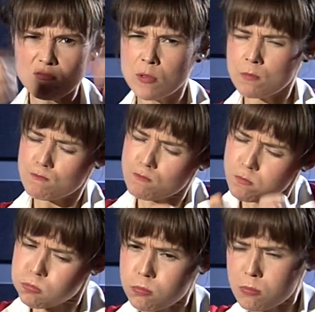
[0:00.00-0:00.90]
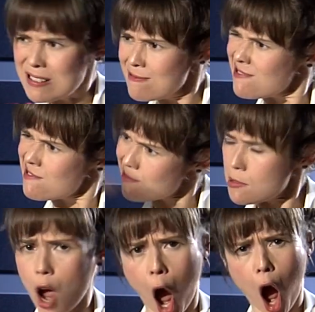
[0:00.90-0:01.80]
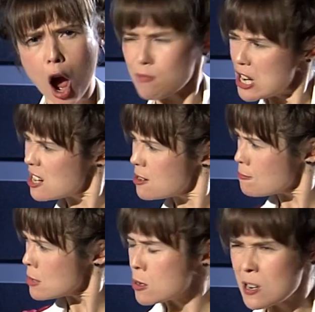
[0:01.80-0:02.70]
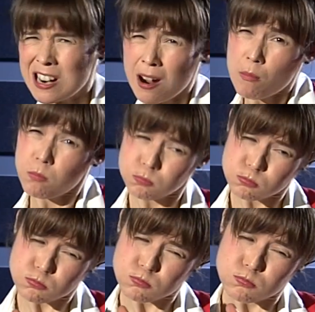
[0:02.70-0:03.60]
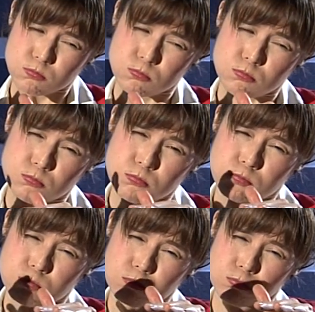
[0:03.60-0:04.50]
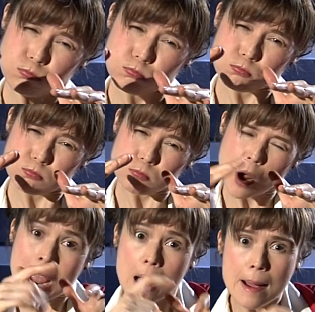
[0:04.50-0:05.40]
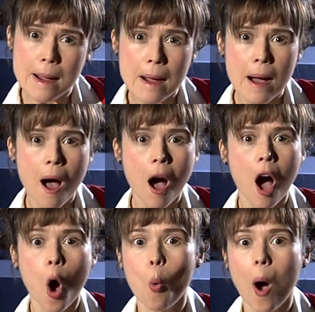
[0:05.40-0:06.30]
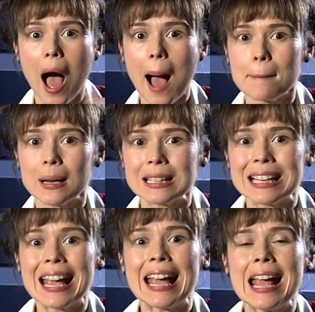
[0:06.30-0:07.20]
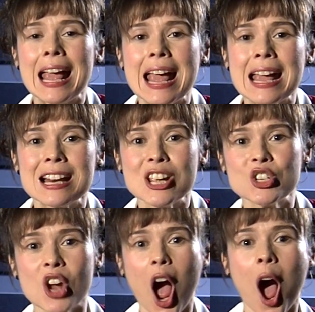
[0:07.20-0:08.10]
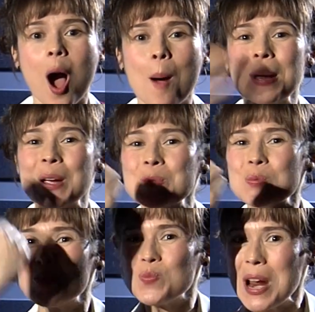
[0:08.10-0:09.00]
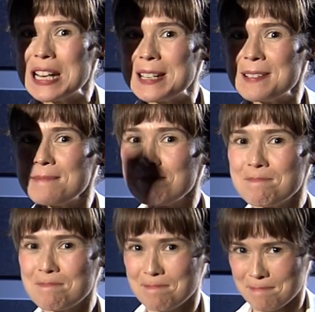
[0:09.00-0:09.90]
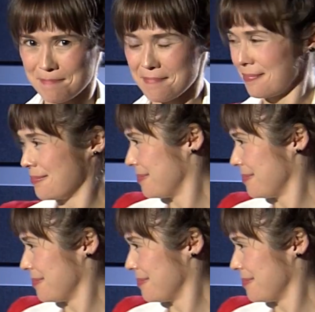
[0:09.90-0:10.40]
However, Henry V is a steadfast leader, and despite being outnumbered, the English continue to advance and win.